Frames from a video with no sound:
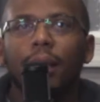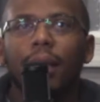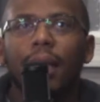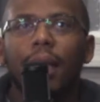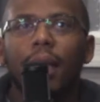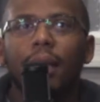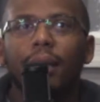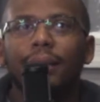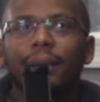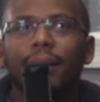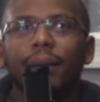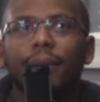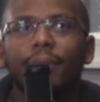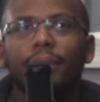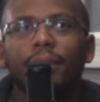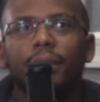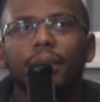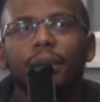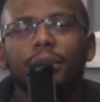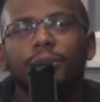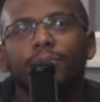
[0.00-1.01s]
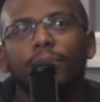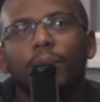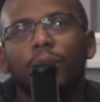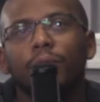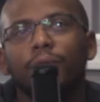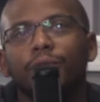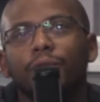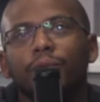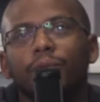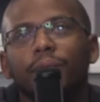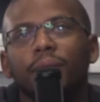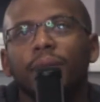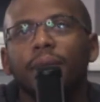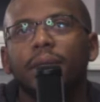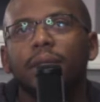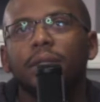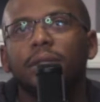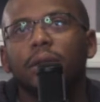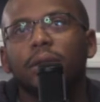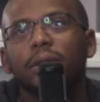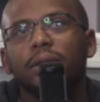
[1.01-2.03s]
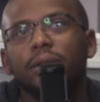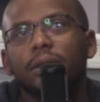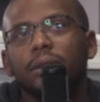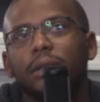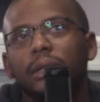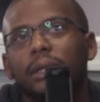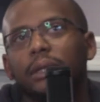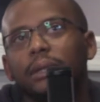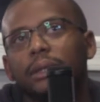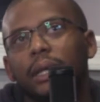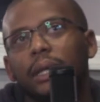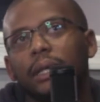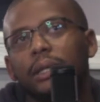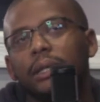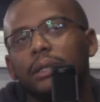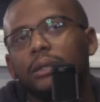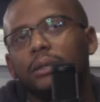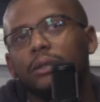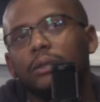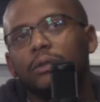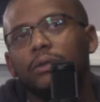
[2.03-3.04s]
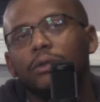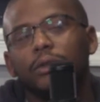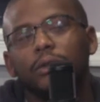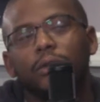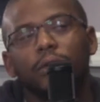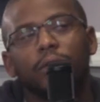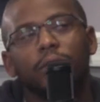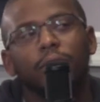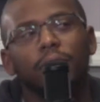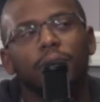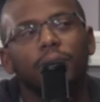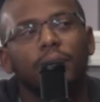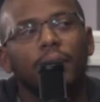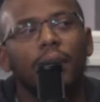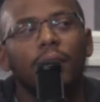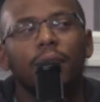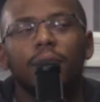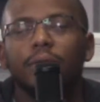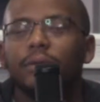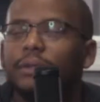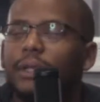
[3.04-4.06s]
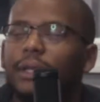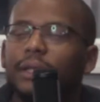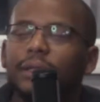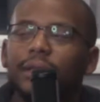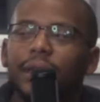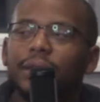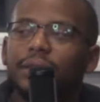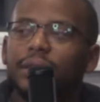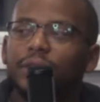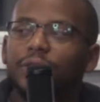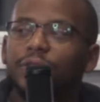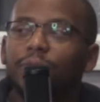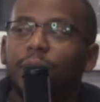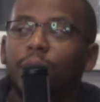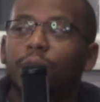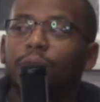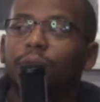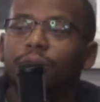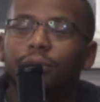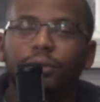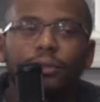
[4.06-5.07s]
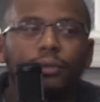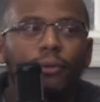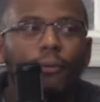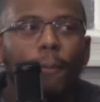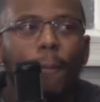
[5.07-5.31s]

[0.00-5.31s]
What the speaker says: Like, how can that be exposure where he starts to think that he's a little girl? I don't think that's exposure.